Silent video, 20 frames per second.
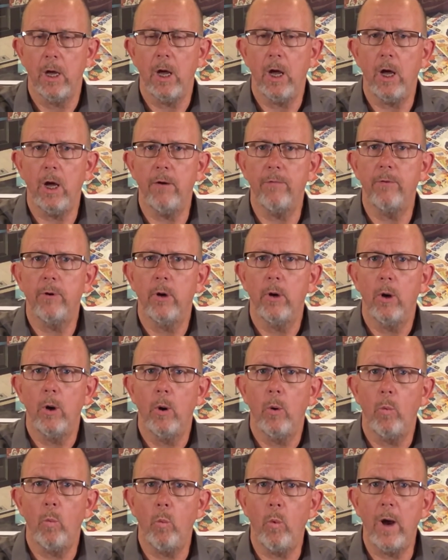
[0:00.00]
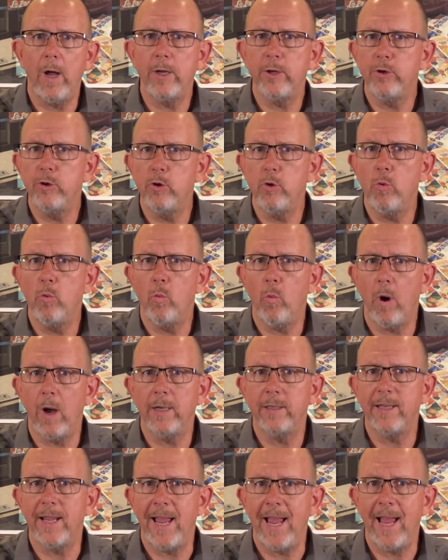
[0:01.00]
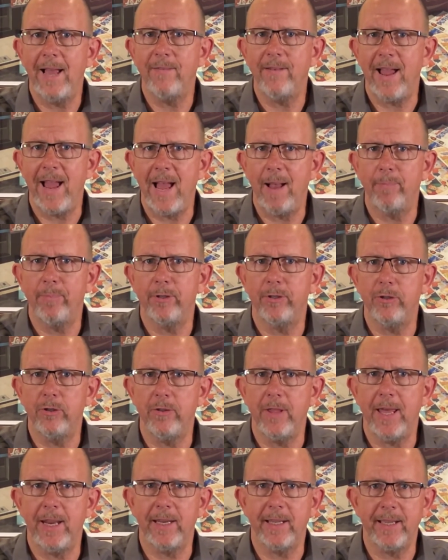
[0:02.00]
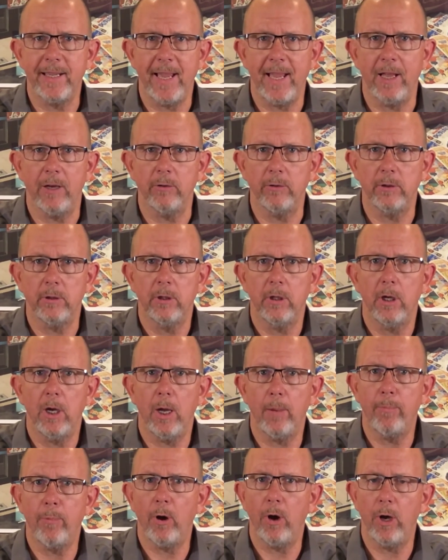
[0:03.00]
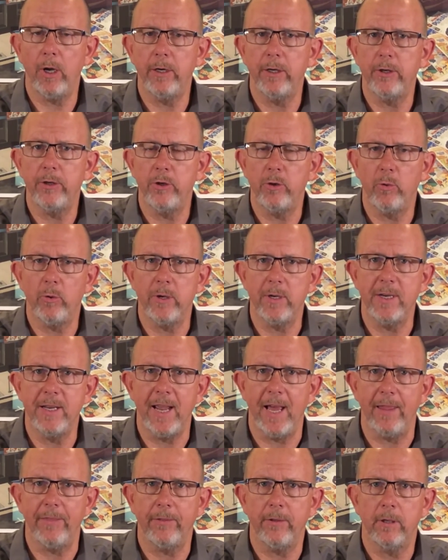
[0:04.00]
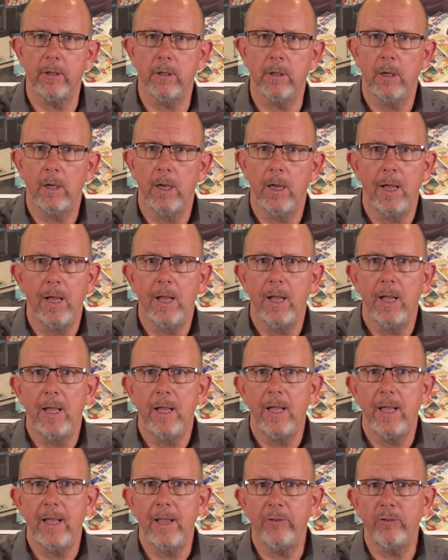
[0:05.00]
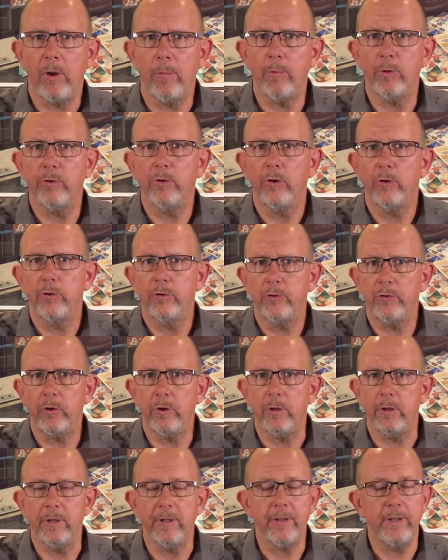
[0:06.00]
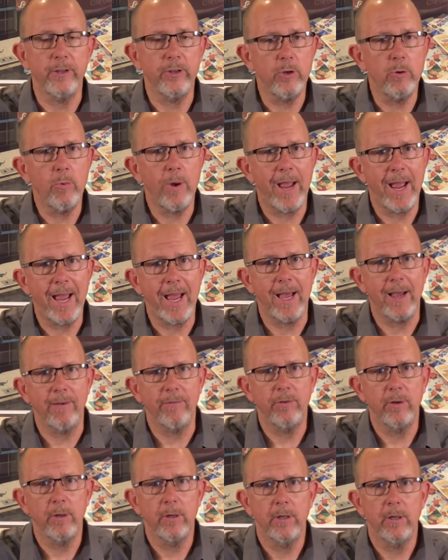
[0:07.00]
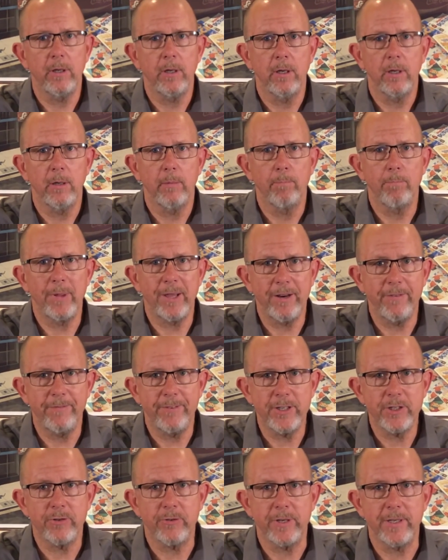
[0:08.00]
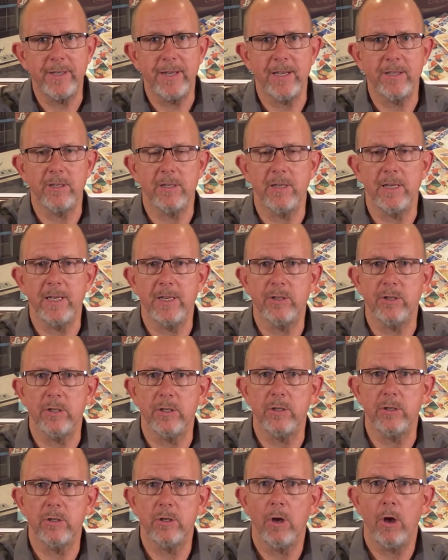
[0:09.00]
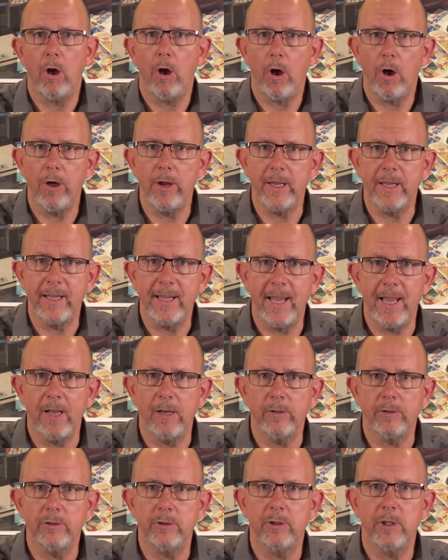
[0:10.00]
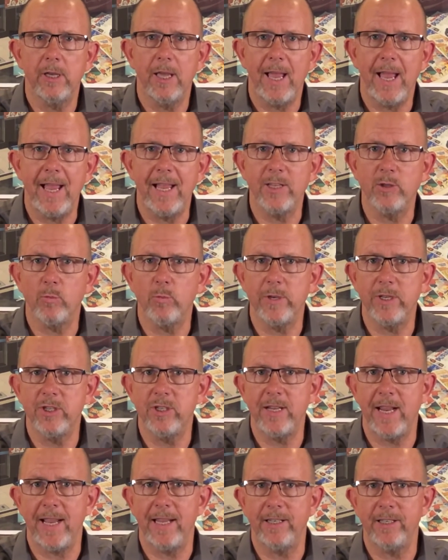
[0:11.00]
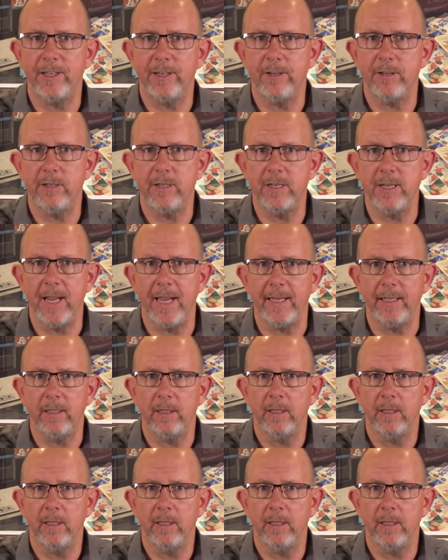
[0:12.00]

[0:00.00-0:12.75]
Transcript: of what you want to have happen to that account upon your death. It's almost certain that you have beneficiary designations on accounts as we stand here today.